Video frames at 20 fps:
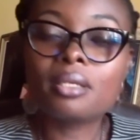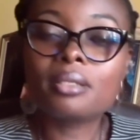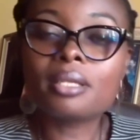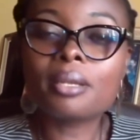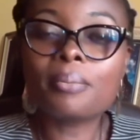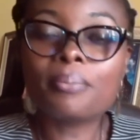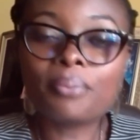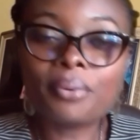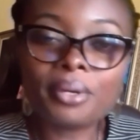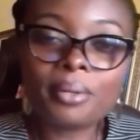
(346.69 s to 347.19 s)
The
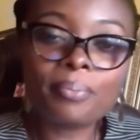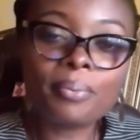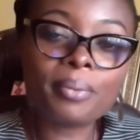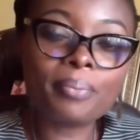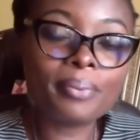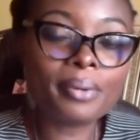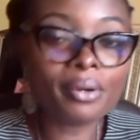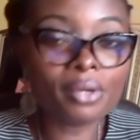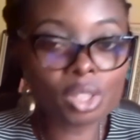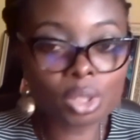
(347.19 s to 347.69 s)

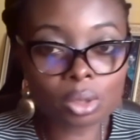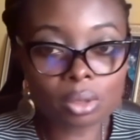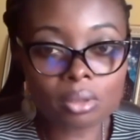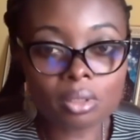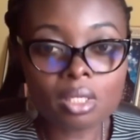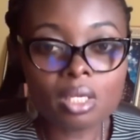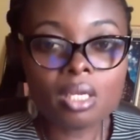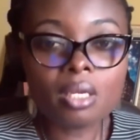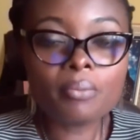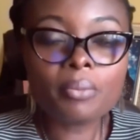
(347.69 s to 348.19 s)
pre-preparation.
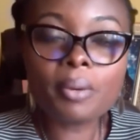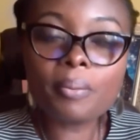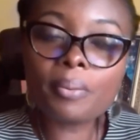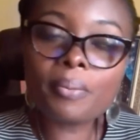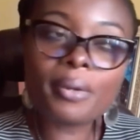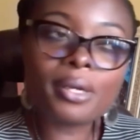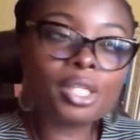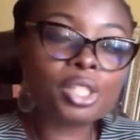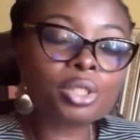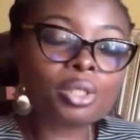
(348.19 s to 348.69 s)

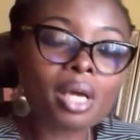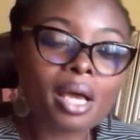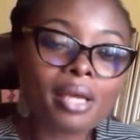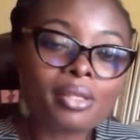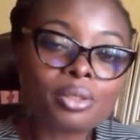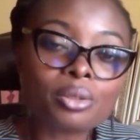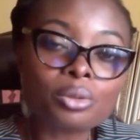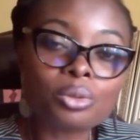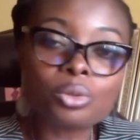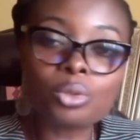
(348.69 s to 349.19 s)
Pre-preparation
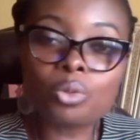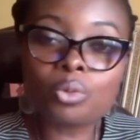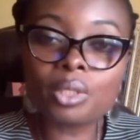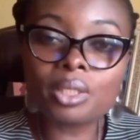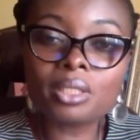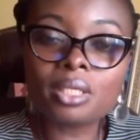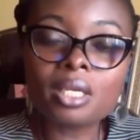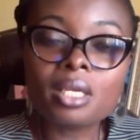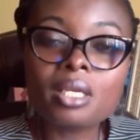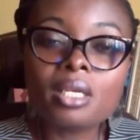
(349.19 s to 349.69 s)
has to do
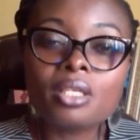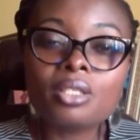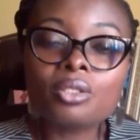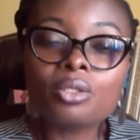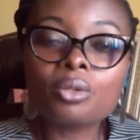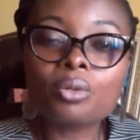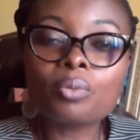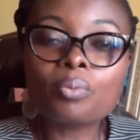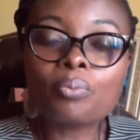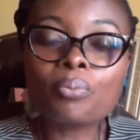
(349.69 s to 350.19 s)
with
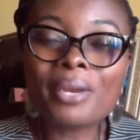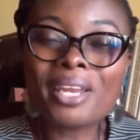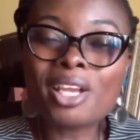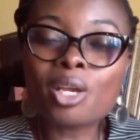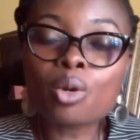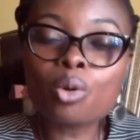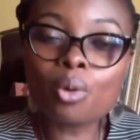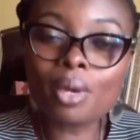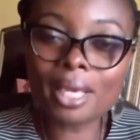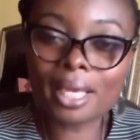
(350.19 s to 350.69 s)
the
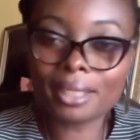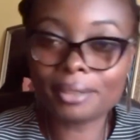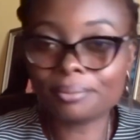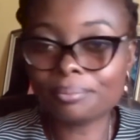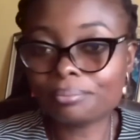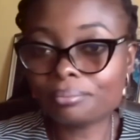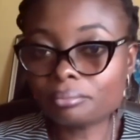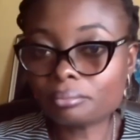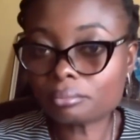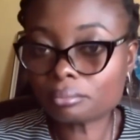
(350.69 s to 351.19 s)
pre-cooking,
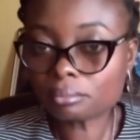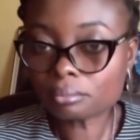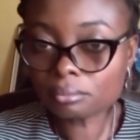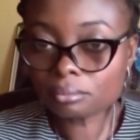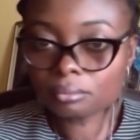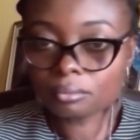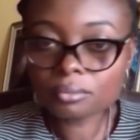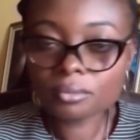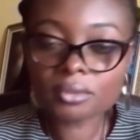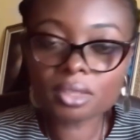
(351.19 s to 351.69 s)

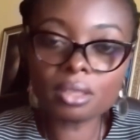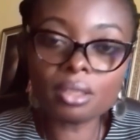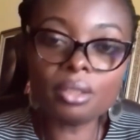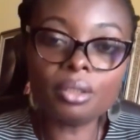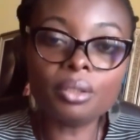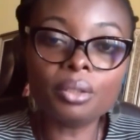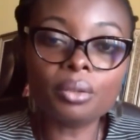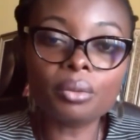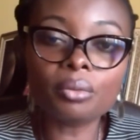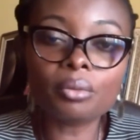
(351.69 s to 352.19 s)

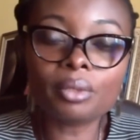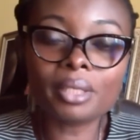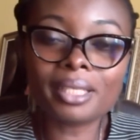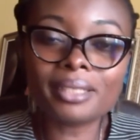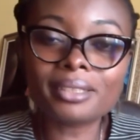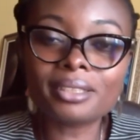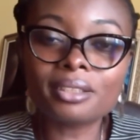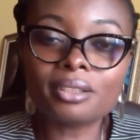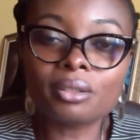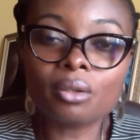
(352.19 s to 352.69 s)

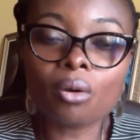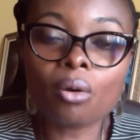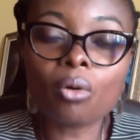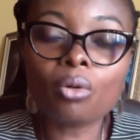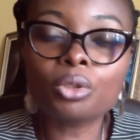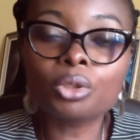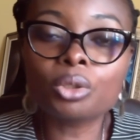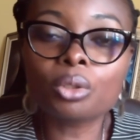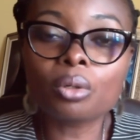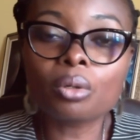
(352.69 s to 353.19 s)
getting
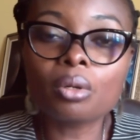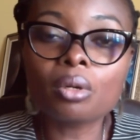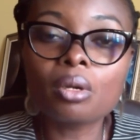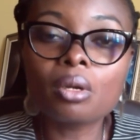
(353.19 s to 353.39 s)
all your